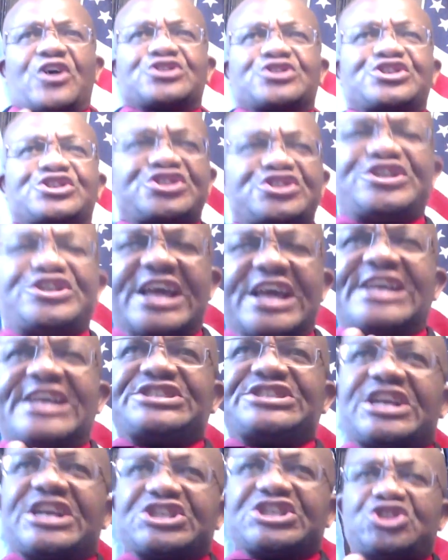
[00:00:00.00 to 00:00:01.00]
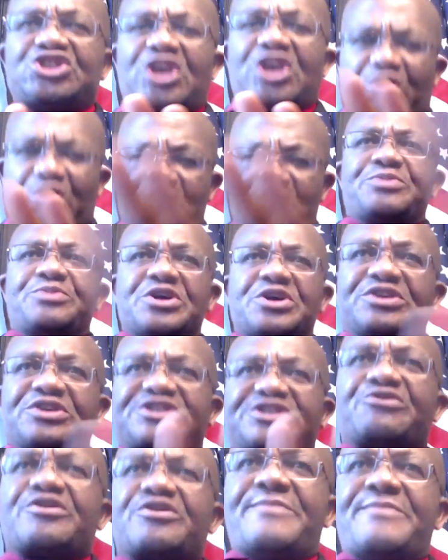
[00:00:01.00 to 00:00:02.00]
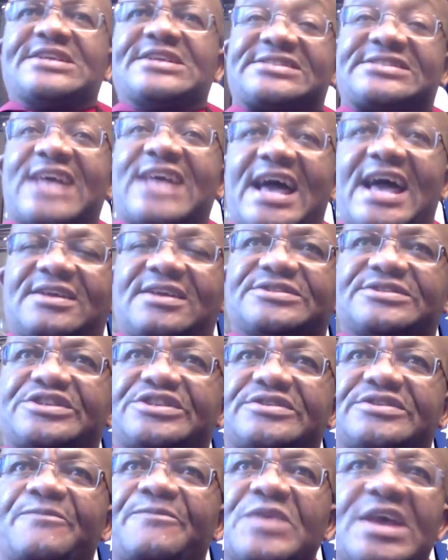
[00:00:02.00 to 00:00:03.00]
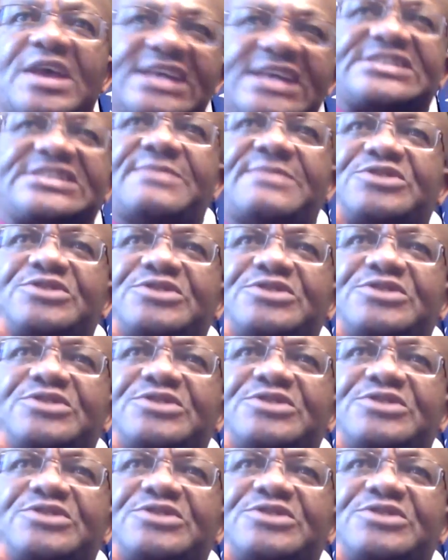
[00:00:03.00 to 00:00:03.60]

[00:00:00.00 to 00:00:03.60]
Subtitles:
course, the international community remains silent. It